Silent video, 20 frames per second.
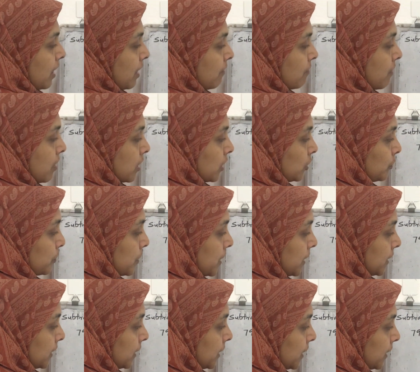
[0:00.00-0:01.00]
Ones
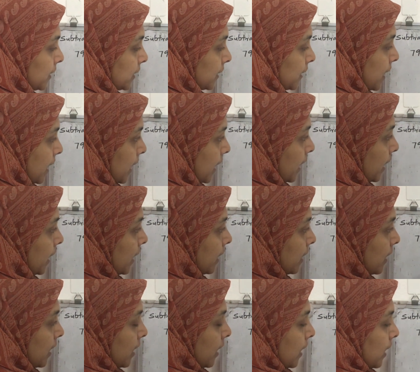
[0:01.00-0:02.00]
place is
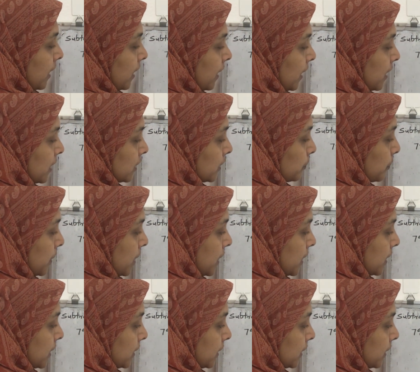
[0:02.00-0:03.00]
9, tens
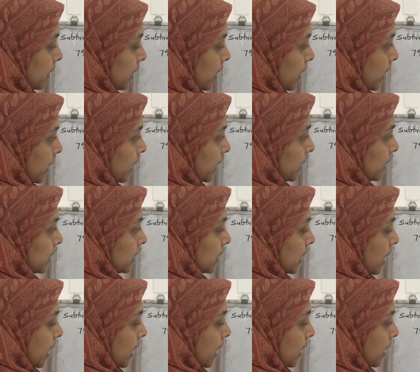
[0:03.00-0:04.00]
place 8
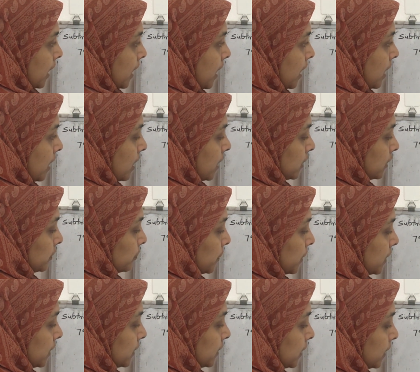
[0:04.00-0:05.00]
and hundreds
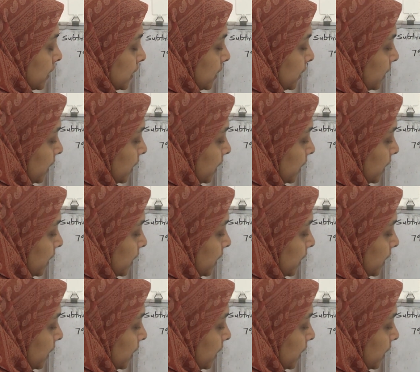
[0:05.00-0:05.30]
place is